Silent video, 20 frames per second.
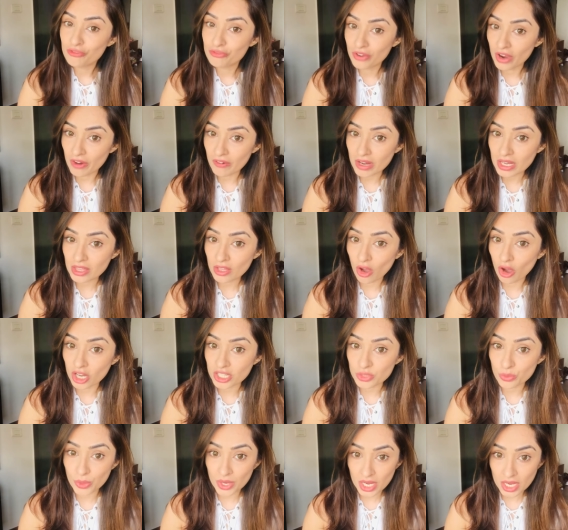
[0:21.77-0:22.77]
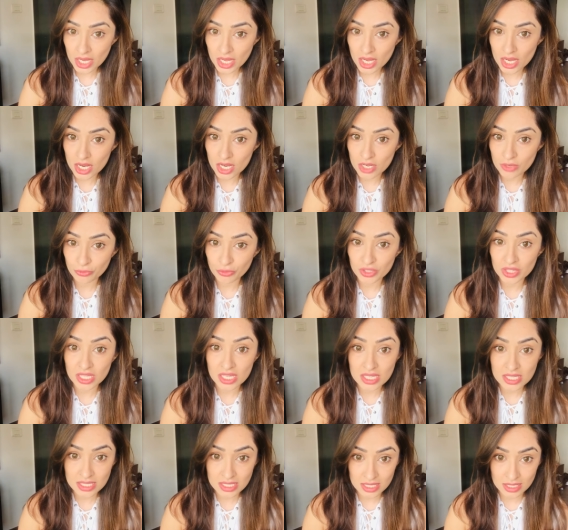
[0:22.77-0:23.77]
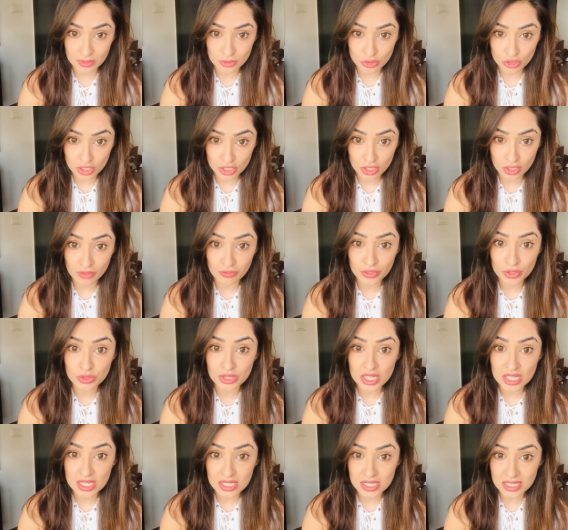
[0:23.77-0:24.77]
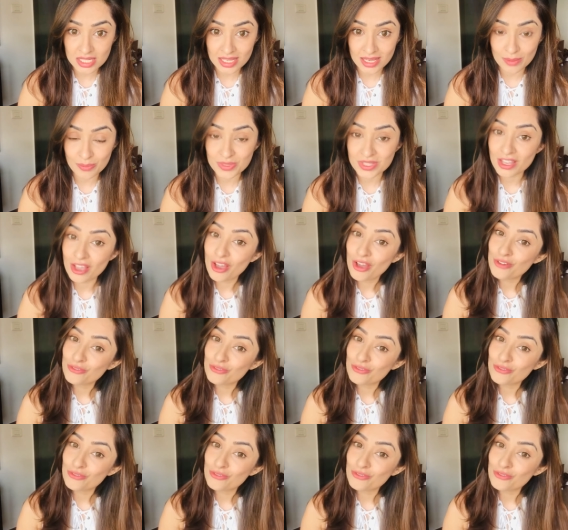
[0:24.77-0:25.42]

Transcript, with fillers: Worry not, we're here for these to give you these tips